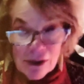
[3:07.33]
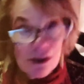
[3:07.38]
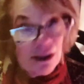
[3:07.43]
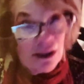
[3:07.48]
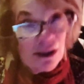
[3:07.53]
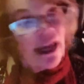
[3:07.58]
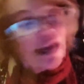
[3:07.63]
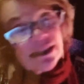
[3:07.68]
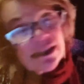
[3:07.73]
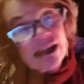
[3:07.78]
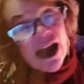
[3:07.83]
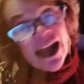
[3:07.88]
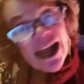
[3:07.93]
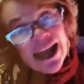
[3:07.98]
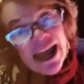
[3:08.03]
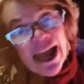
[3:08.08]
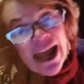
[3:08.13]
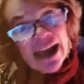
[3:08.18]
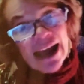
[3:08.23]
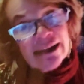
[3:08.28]
Yes,
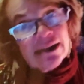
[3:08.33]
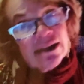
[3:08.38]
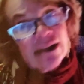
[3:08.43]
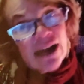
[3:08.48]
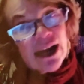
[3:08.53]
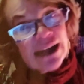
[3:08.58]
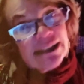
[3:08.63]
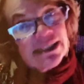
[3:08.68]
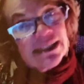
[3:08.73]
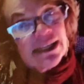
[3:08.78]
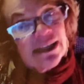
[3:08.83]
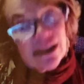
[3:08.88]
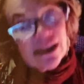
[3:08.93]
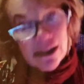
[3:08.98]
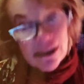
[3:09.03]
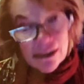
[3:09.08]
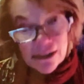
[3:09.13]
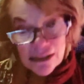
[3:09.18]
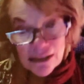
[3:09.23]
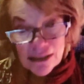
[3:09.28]
I had an idea,
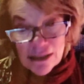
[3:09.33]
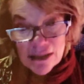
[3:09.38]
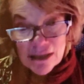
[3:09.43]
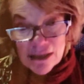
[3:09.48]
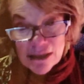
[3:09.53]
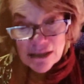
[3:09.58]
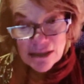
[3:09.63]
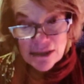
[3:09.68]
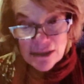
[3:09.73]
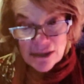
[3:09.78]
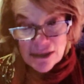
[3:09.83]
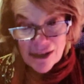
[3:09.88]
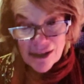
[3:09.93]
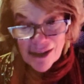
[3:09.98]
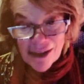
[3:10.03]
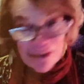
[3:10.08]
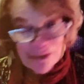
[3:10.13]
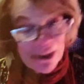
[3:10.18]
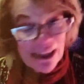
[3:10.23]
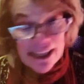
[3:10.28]

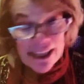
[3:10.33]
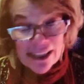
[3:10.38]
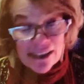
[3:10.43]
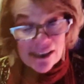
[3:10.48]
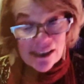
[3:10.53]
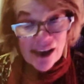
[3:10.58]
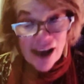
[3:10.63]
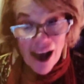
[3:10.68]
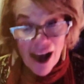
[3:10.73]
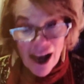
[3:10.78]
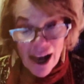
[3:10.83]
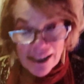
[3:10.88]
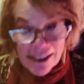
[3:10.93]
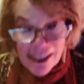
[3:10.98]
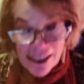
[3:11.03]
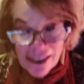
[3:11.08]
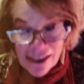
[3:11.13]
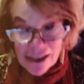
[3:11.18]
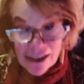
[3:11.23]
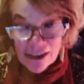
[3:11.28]
but this idea